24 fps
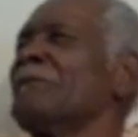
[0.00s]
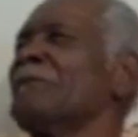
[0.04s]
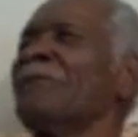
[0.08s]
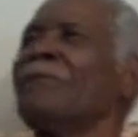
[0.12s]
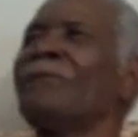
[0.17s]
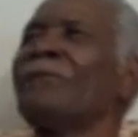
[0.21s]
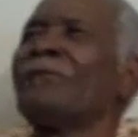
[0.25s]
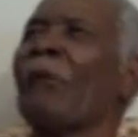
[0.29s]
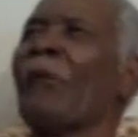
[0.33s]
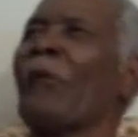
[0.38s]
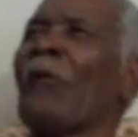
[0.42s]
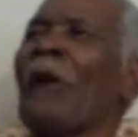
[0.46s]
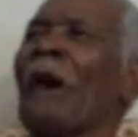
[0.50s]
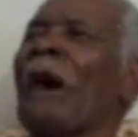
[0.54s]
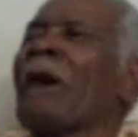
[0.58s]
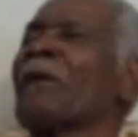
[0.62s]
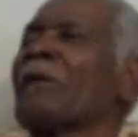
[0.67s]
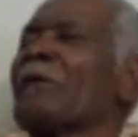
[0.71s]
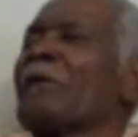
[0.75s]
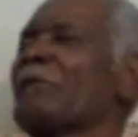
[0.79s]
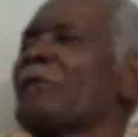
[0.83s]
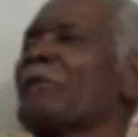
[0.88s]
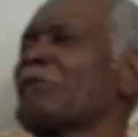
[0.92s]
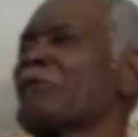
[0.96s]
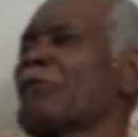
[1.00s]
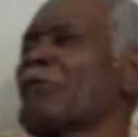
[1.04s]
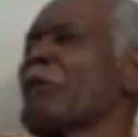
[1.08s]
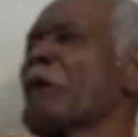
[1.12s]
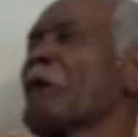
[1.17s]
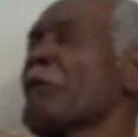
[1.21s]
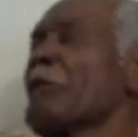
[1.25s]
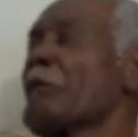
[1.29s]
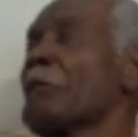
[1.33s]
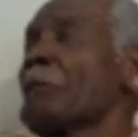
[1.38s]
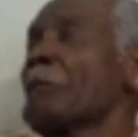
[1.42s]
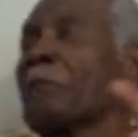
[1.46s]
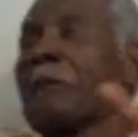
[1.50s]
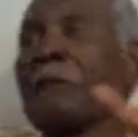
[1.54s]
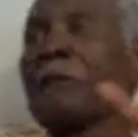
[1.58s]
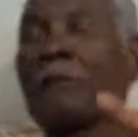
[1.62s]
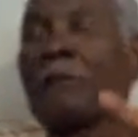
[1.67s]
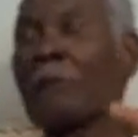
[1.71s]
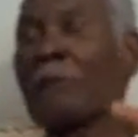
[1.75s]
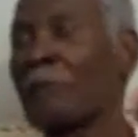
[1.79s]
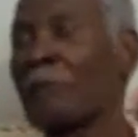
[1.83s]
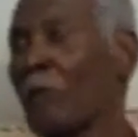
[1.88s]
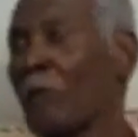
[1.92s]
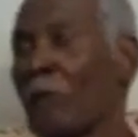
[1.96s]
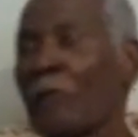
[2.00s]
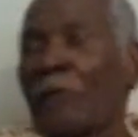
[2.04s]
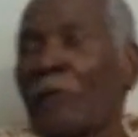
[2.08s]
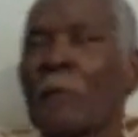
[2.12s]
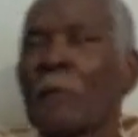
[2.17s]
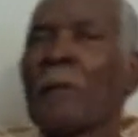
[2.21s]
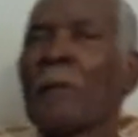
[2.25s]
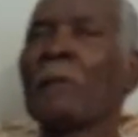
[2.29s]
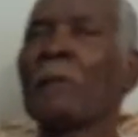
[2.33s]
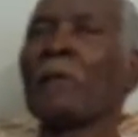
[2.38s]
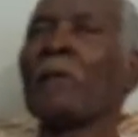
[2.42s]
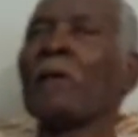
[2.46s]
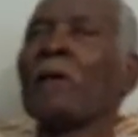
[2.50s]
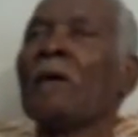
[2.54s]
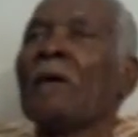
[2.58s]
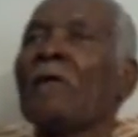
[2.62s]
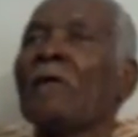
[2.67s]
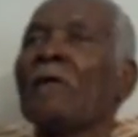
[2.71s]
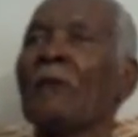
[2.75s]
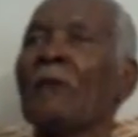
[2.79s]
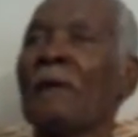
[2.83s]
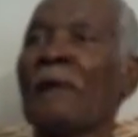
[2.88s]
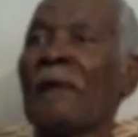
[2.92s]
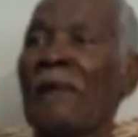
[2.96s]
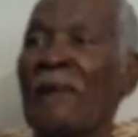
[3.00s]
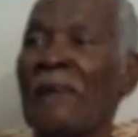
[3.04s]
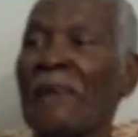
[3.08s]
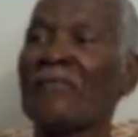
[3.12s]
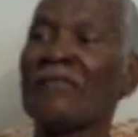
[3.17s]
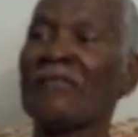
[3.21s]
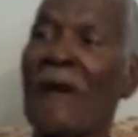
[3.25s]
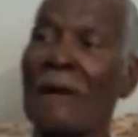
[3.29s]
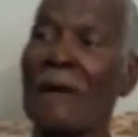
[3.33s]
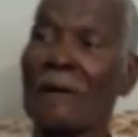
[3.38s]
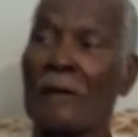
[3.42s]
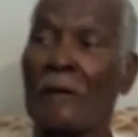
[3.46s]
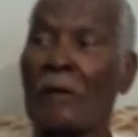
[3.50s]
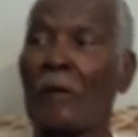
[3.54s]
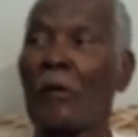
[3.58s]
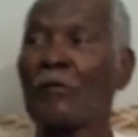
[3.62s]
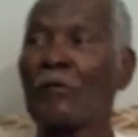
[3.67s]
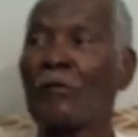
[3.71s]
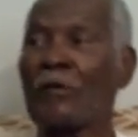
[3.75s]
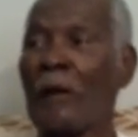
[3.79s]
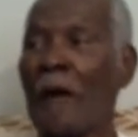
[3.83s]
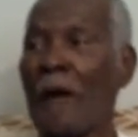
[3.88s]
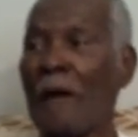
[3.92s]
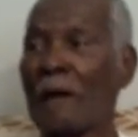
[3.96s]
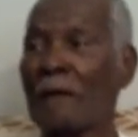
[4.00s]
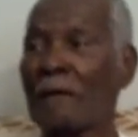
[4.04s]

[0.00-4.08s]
400, 300 people, 400 yeah. people, with the inside and the outside.